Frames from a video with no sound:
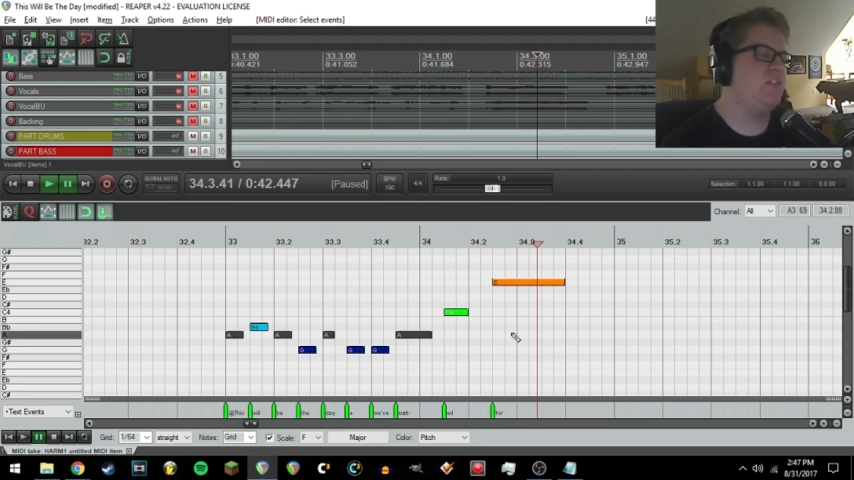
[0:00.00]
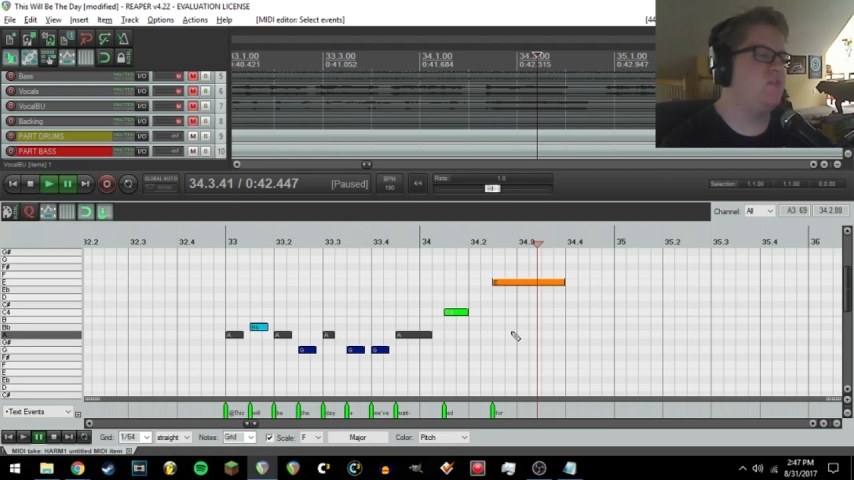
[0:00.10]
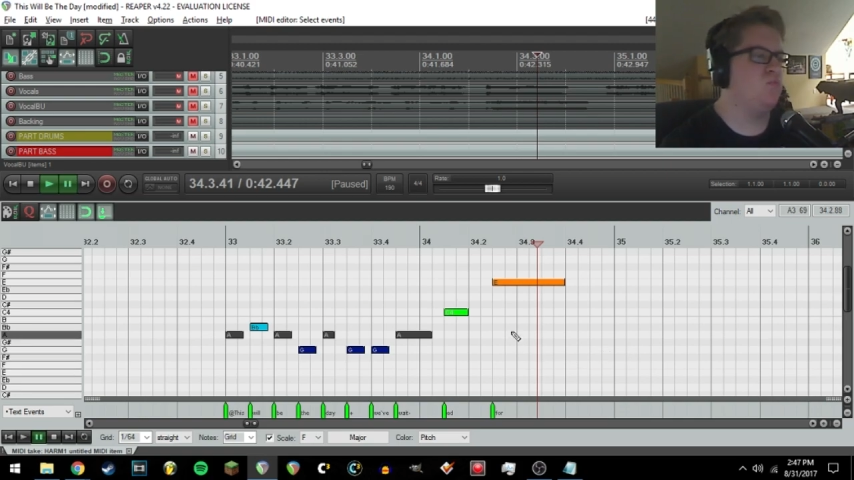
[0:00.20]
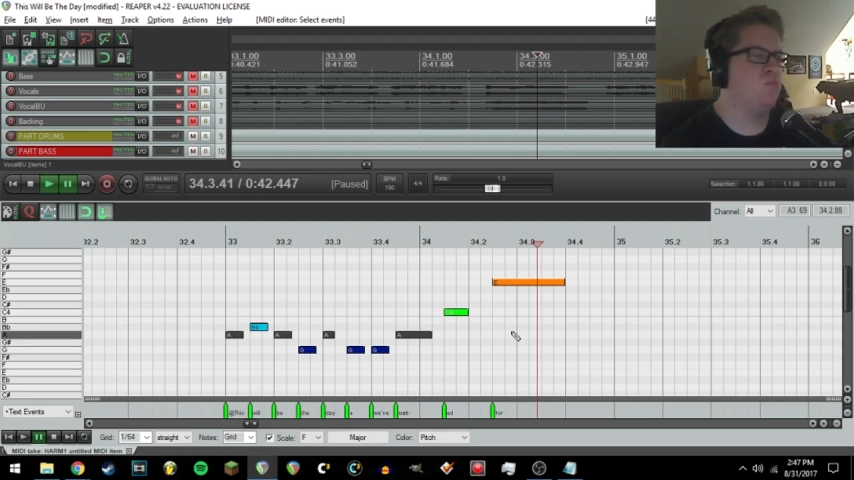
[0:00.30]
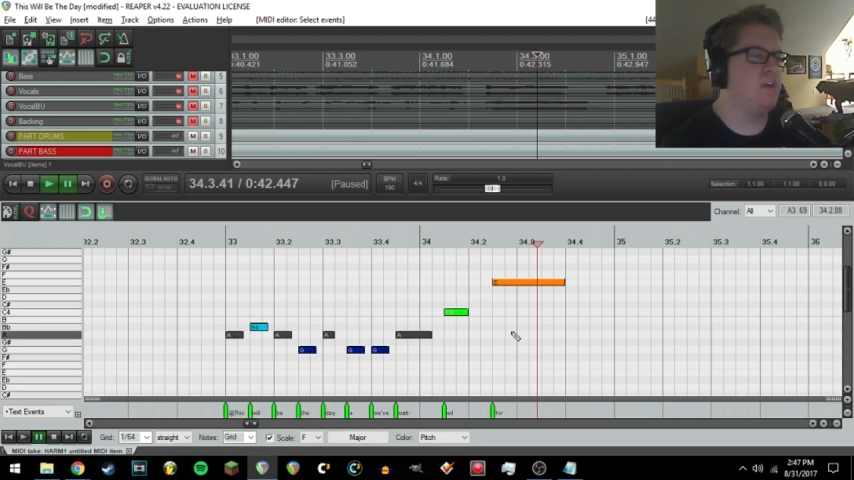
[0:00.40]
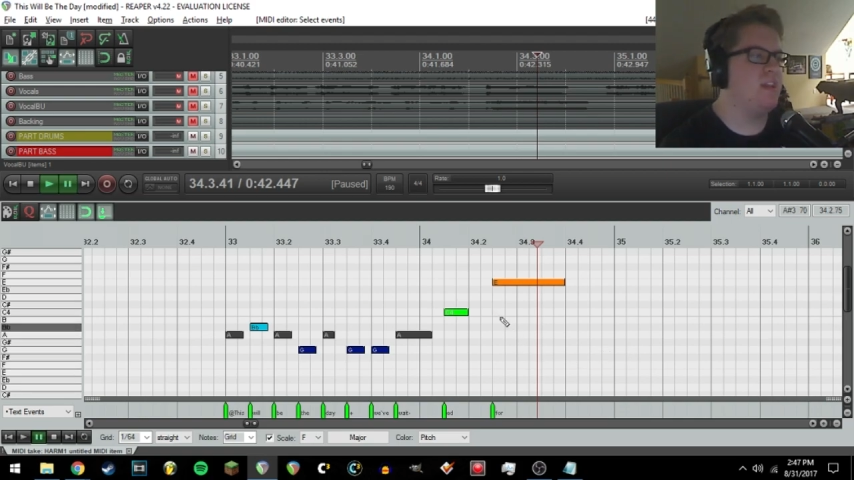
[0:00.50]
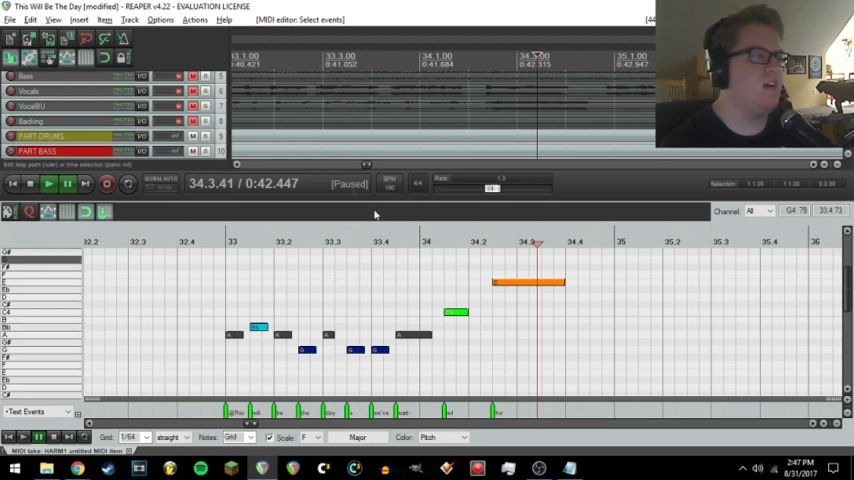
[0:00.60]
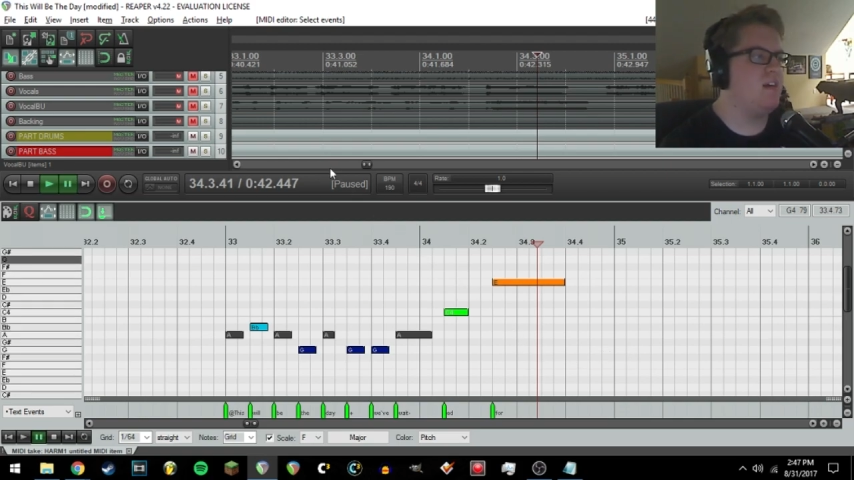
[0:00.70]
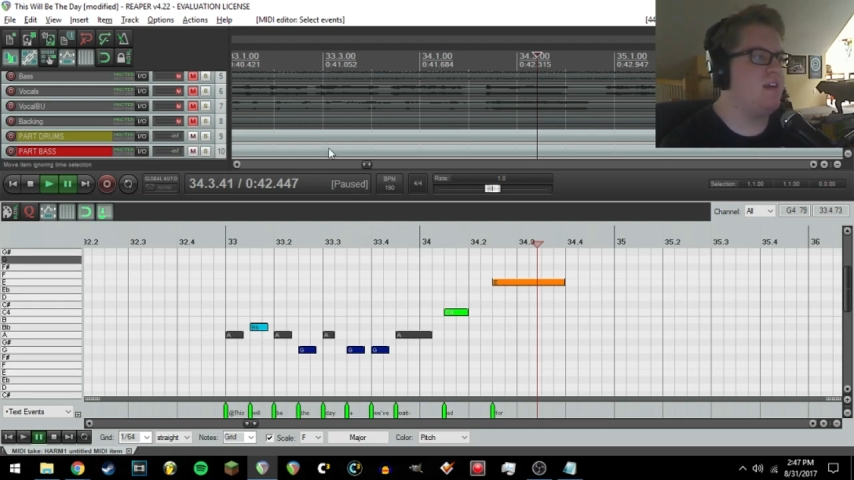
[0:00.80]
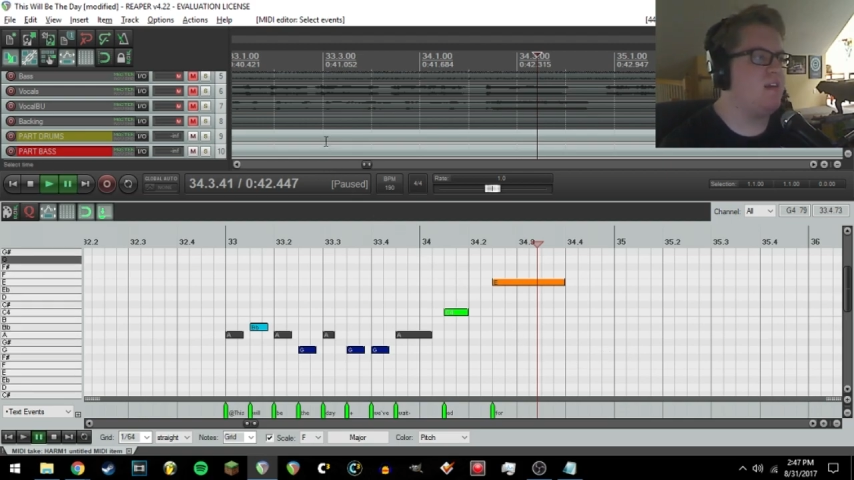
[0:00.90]
is really
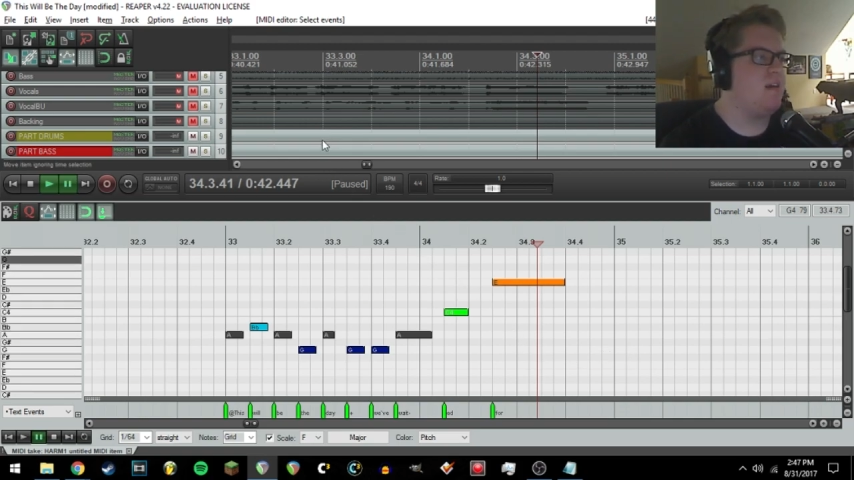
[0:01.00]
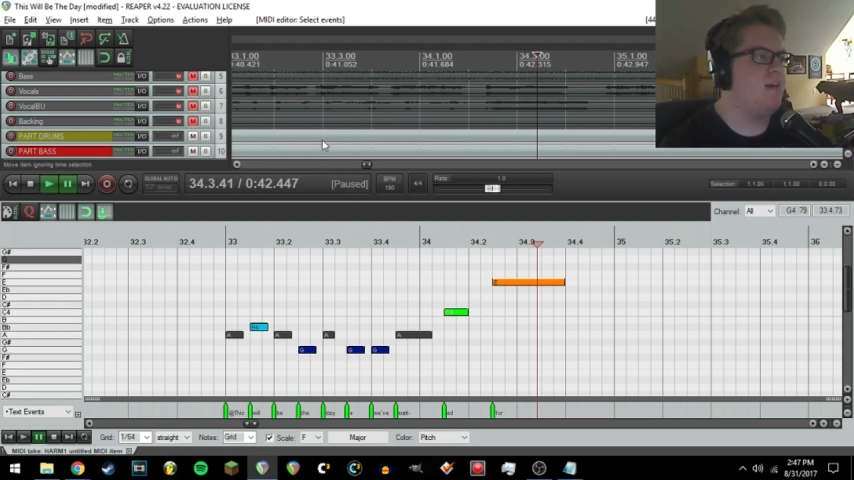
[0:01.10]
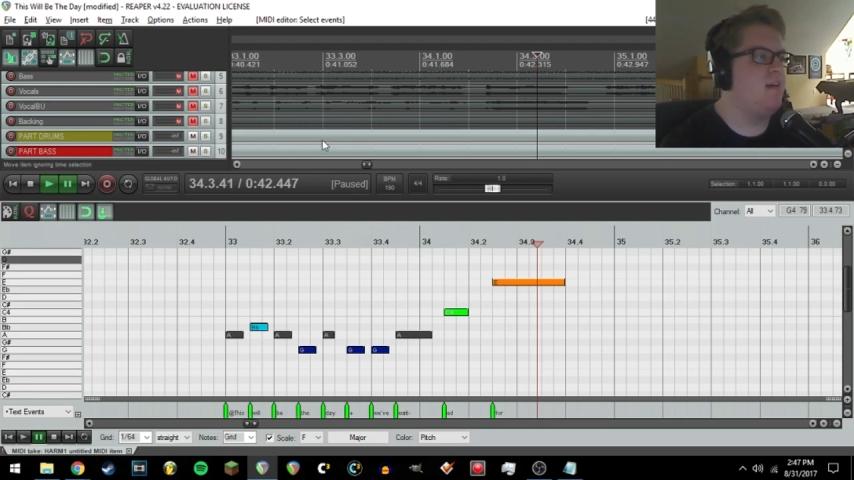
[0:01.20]
hard to hear.